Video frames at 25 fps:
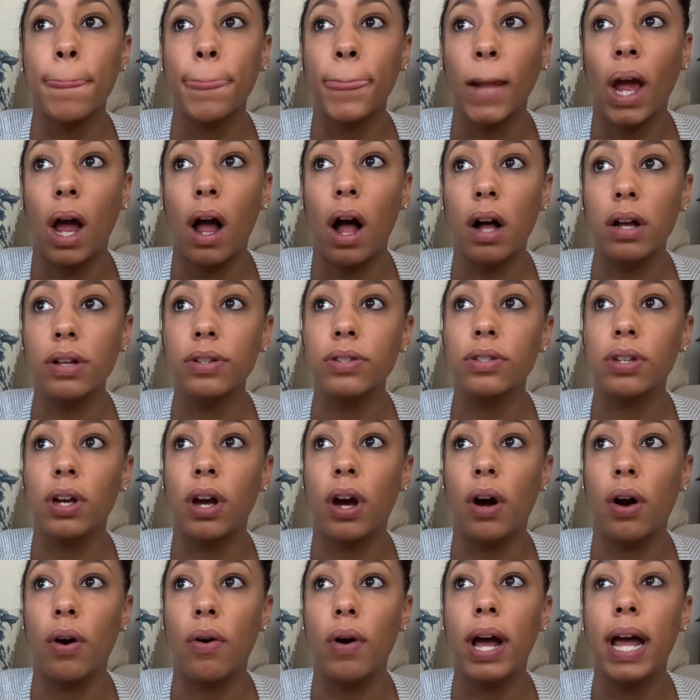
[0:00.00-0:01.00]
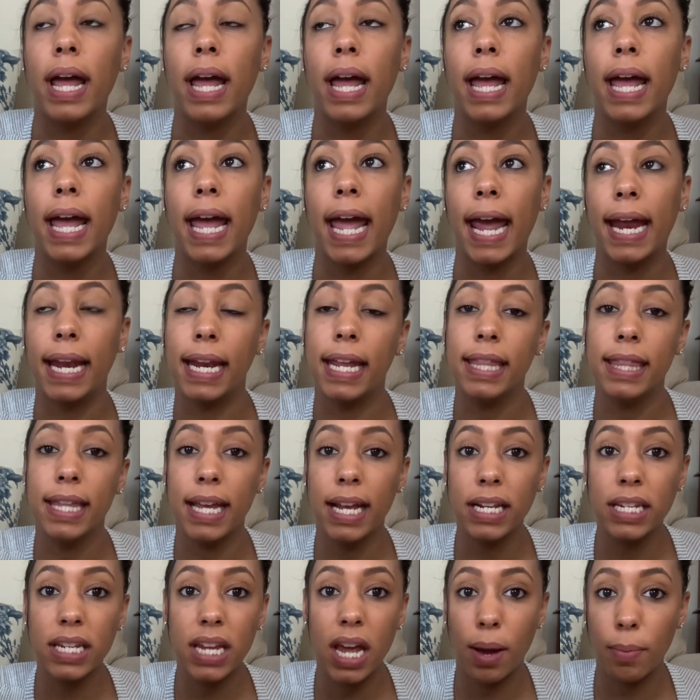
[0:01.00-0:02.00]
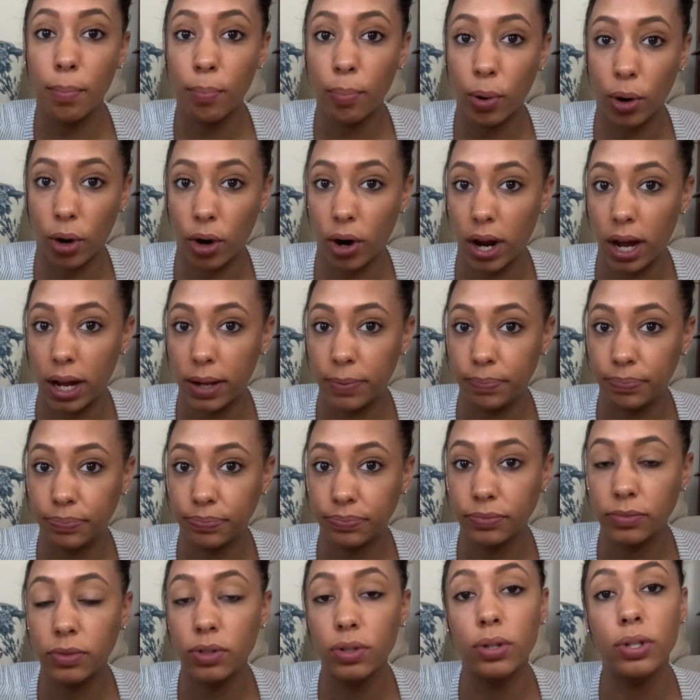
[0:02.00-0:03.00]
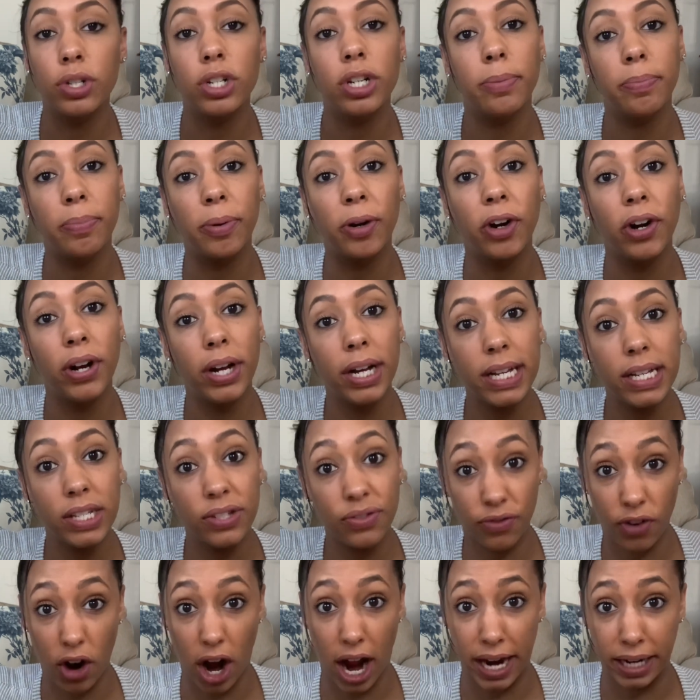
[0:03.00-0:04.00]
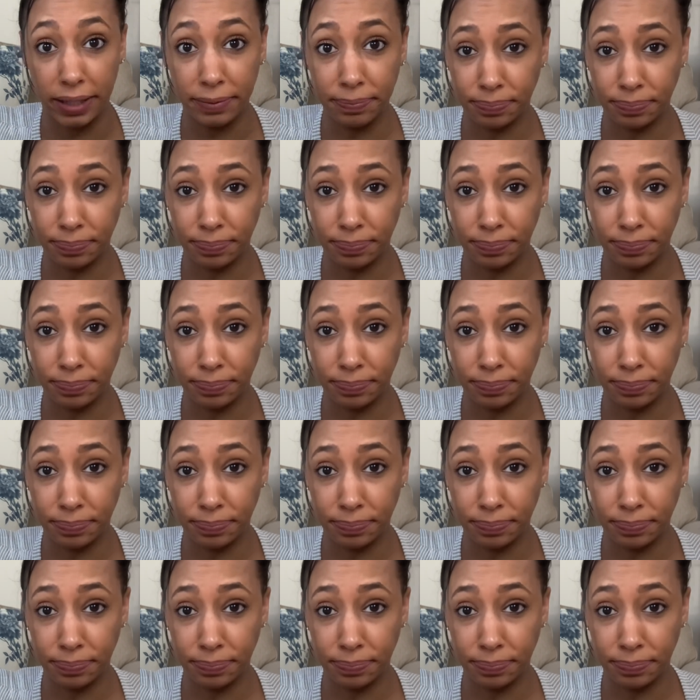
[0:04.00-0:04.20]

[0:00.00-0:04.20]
Also, anything tempura. So tempura is fried.